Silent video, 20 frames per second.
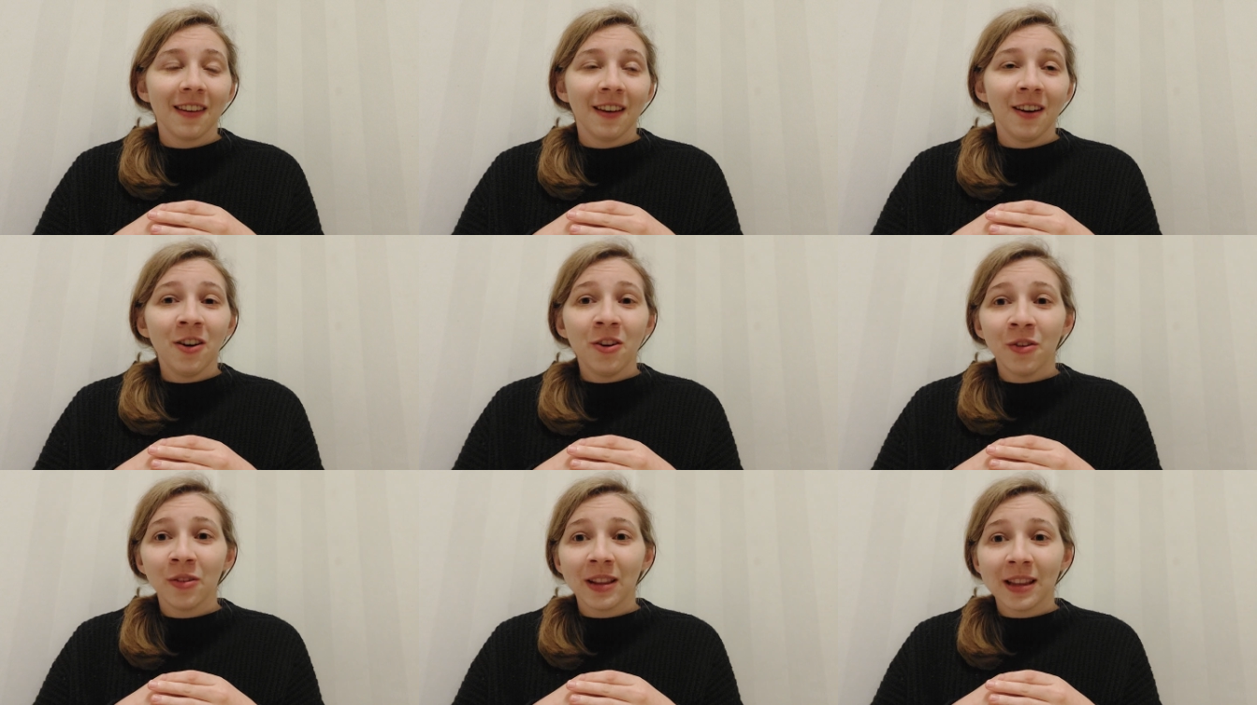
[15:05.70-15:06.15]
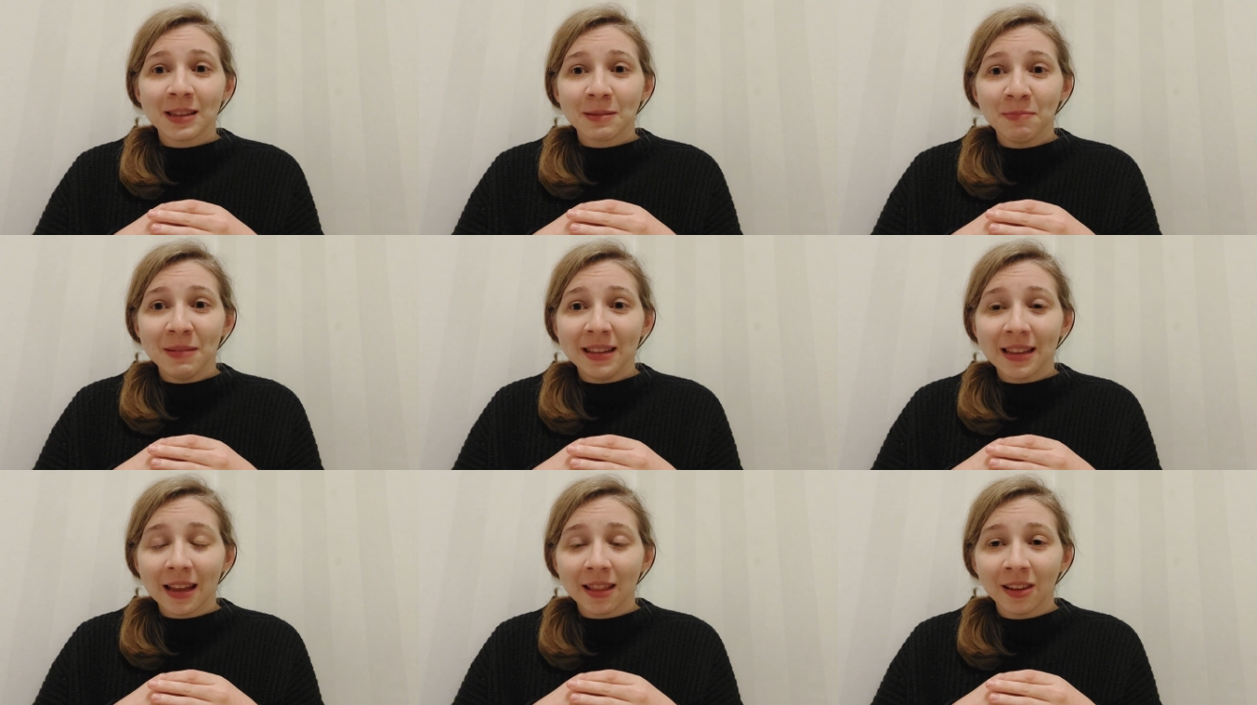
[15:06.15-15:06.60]
oh, let's
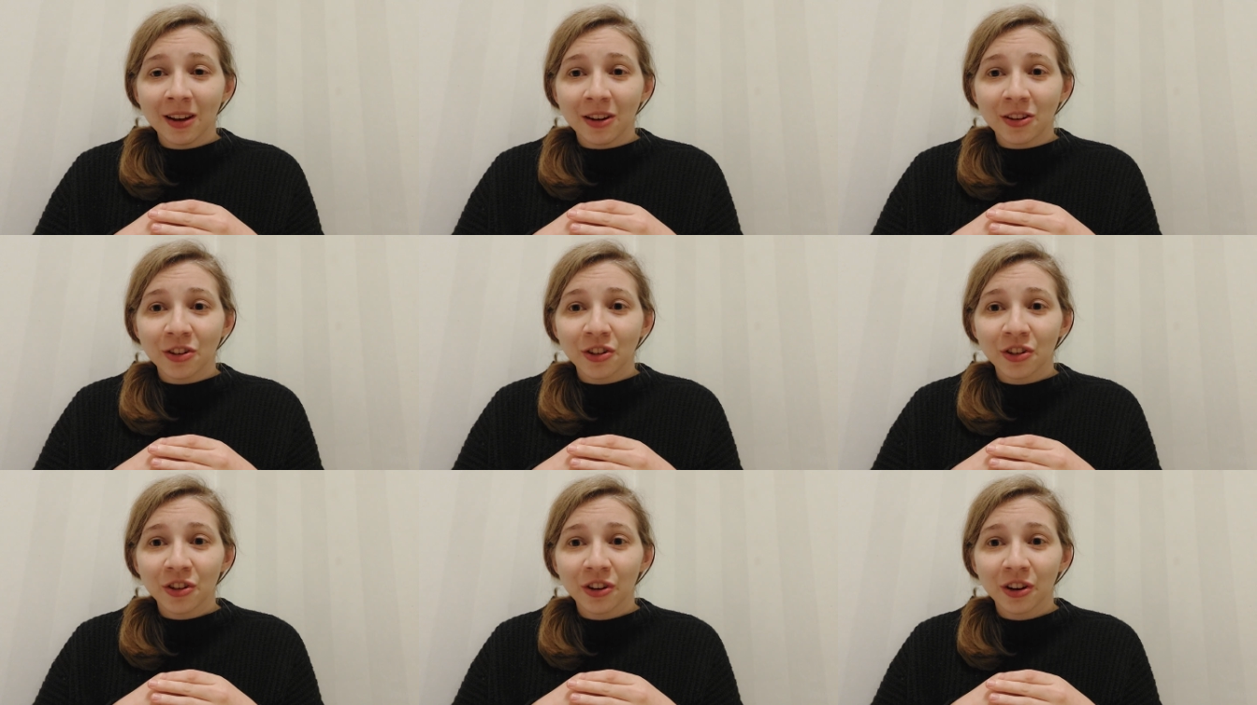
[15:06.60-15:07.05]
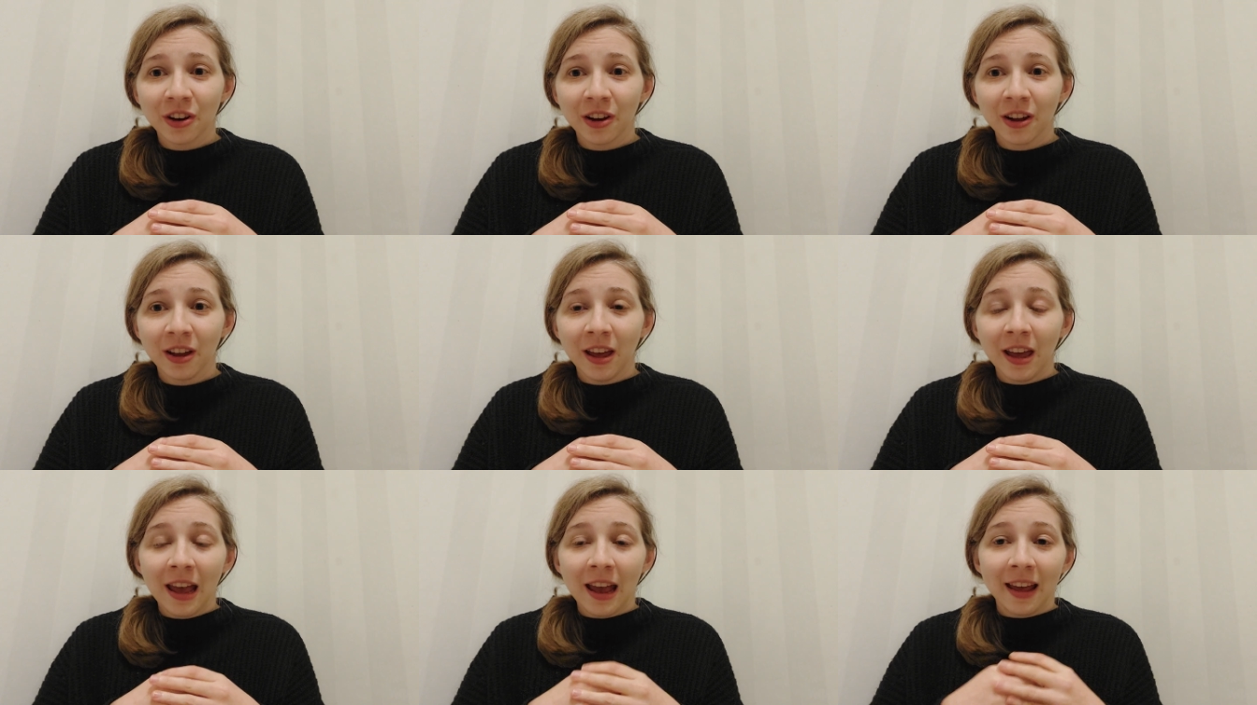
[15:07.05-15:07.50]
meet at lunch.
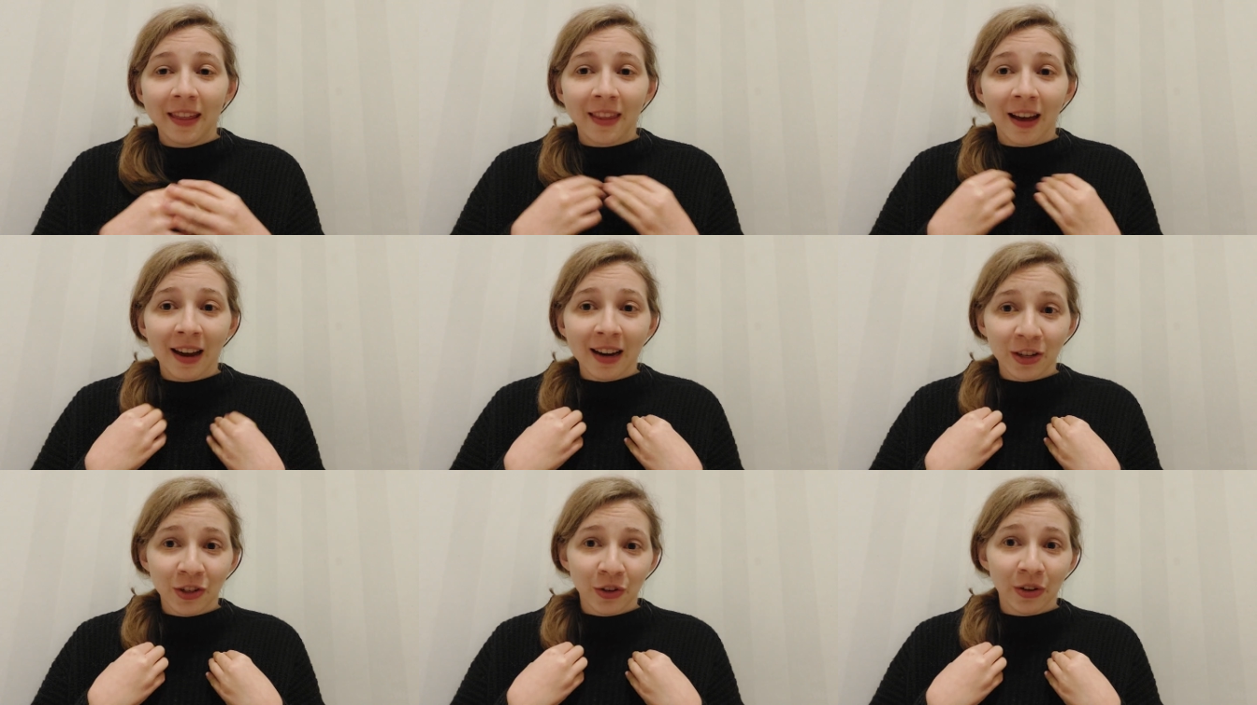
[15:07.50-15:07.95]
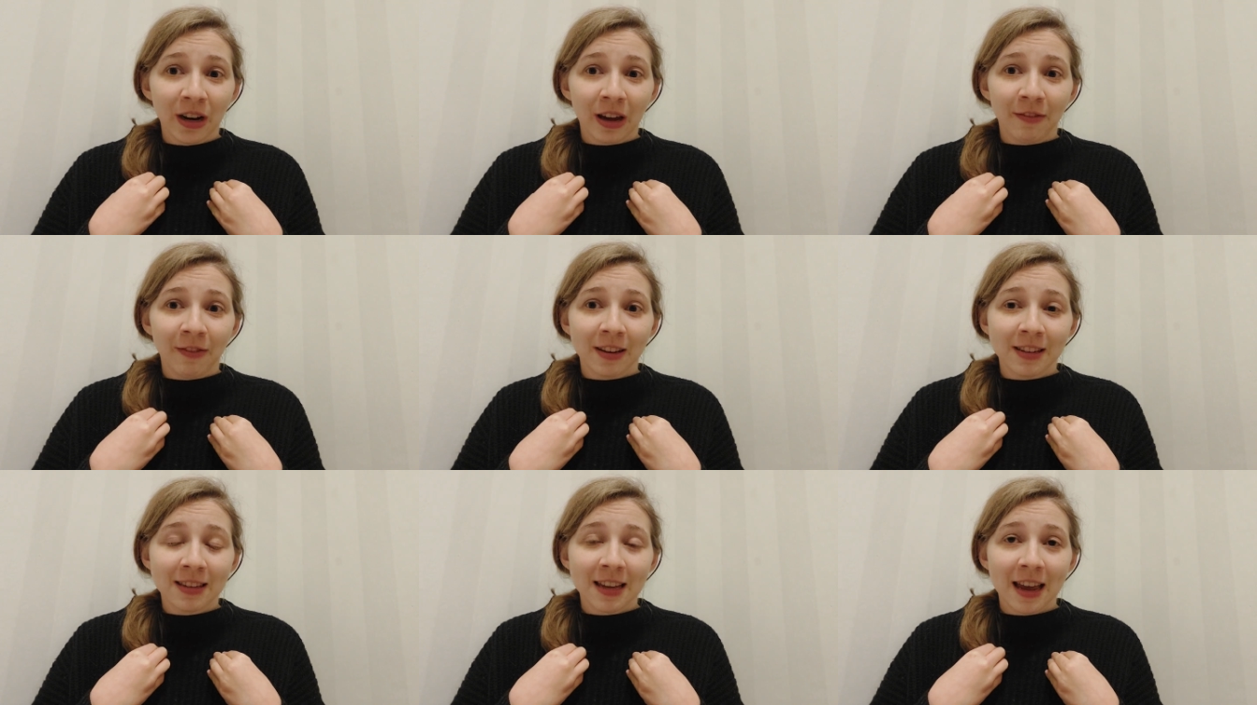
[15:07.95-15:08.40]
And I should
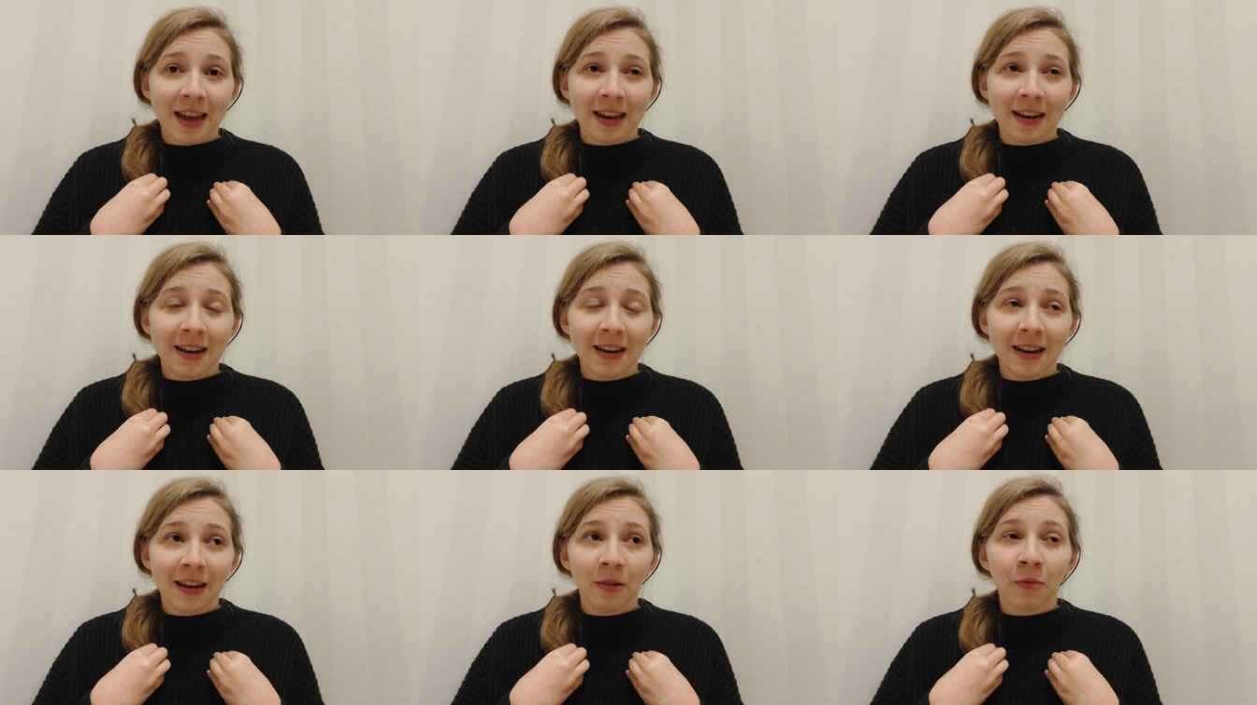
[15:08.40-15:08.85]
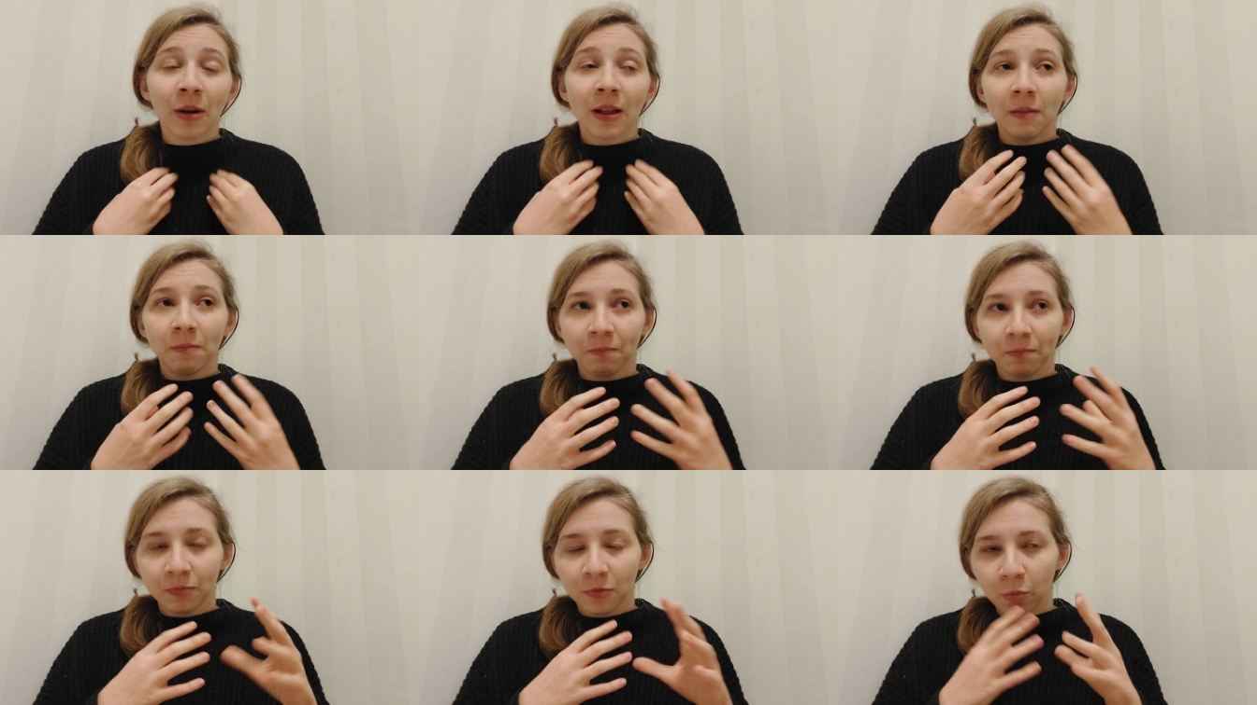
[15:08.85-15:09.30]
have said,
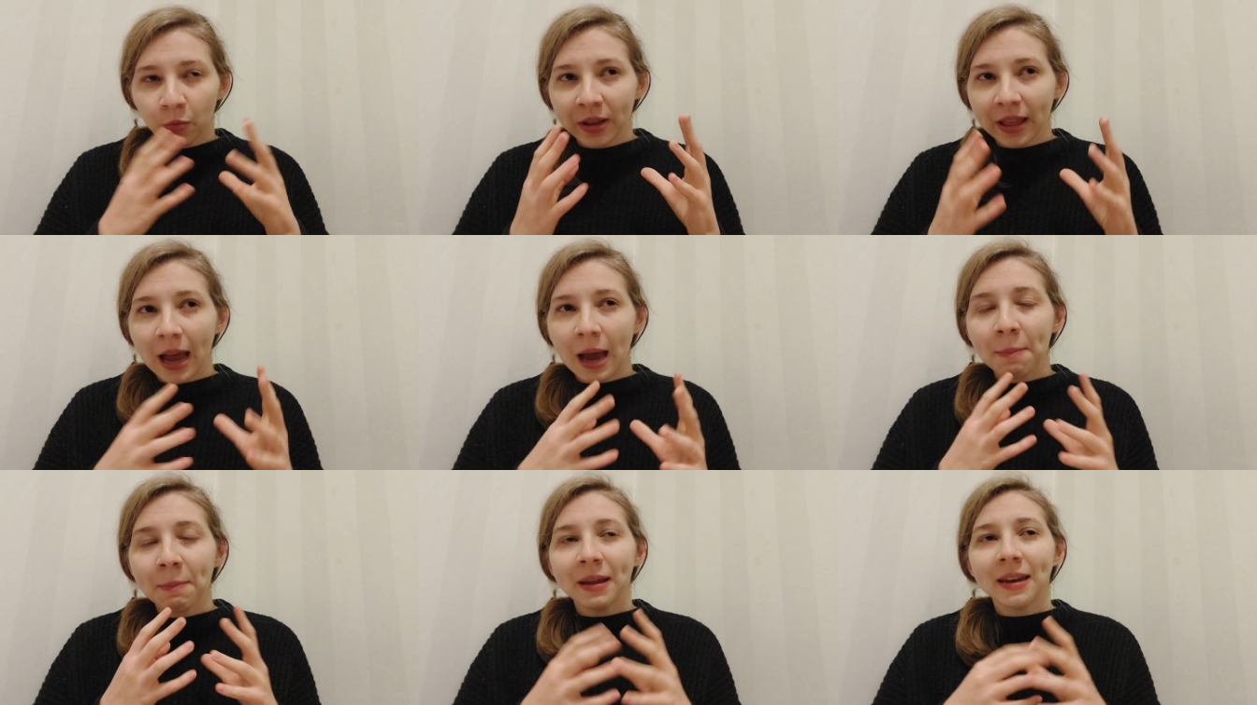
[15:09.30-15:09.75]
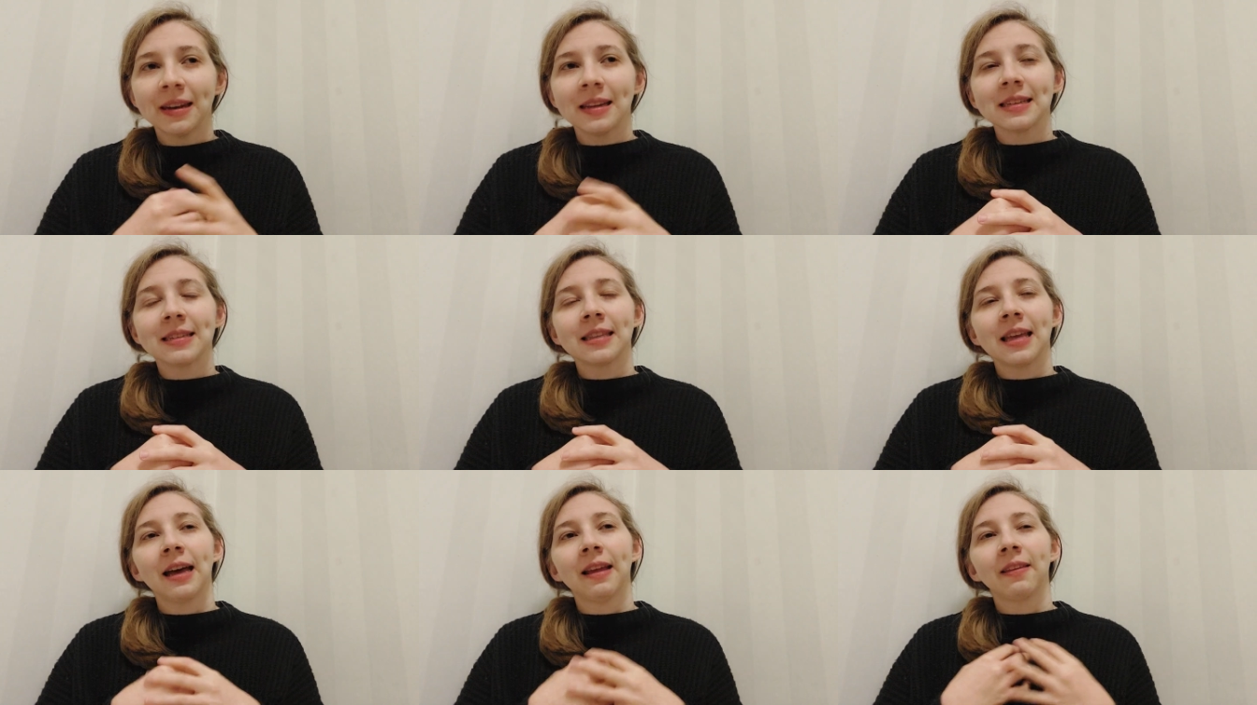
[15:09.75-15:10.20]
well, what happened
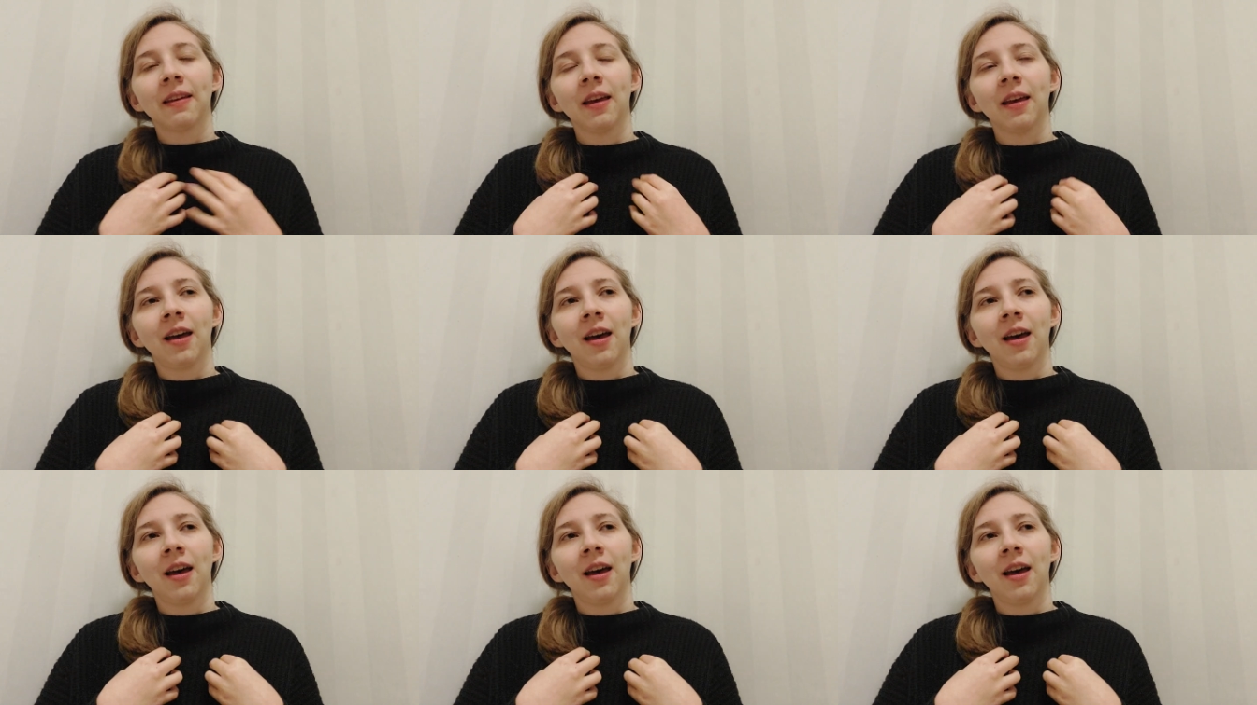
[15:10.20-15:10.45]
is that